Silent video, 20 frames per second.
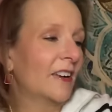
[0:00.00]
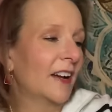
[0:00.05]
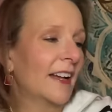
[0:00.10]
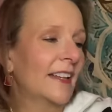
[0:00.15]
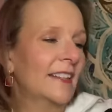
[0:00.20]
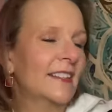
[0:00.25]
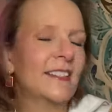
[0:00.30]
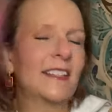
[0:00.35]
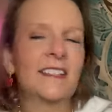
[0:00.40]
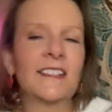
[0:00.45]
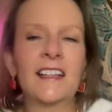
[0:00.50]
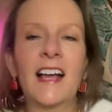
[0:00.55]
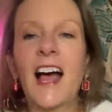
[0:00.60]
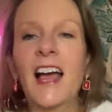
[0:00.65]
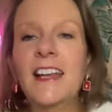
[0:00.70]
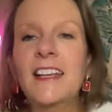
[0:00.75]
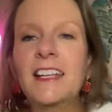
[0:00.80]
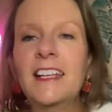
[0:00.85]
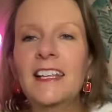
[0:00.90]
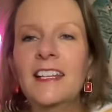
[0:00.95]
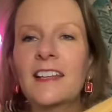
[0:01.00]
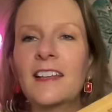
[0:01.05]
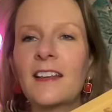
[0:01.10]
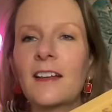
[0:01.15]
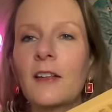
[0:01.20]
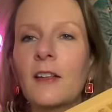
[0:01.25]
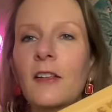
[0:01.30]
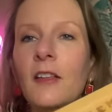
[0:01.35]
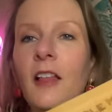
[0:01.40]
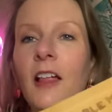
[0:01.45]
It's a tiny
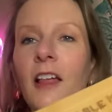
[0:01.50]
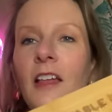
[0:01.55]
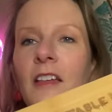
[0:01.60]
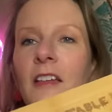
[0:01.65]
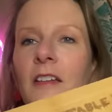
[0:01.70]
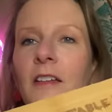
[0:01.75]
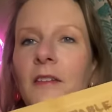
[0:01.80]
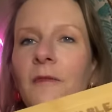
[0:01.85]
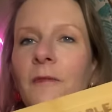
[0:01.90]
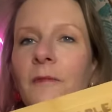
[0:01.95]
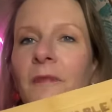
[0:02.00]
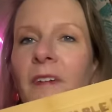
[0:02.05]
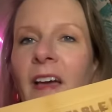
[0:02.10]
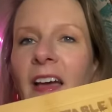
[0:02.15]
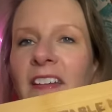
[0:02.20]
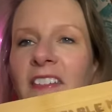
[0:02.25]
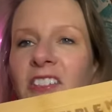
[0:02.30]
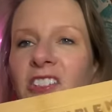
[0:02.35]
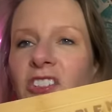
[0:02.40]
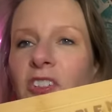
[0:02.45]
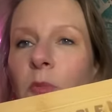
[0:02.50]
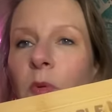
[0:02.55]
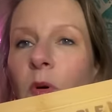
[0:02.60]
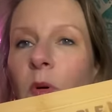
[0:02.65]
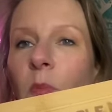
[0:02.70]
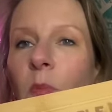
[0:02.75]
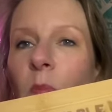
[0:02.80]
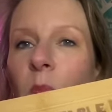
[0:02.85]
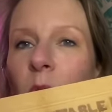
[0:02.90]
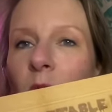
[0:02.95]
little
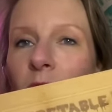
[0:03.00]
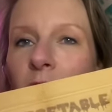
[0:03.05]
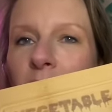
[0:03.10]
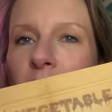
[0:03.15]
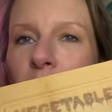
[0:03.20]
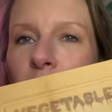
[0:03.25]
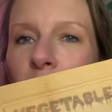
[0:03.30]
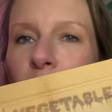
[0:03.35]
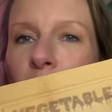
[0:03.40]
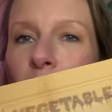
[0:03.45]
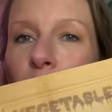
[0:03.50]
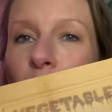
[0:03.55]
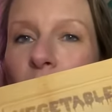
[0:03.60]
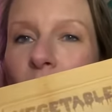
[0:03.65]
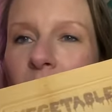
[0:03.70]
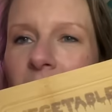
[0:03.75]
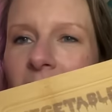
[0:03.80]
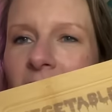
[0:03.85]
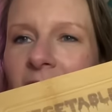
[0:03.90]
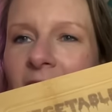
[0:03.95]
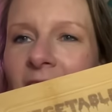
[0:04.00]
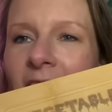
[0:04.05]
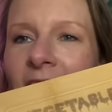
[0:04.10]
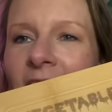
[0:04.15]
vegetable murder board.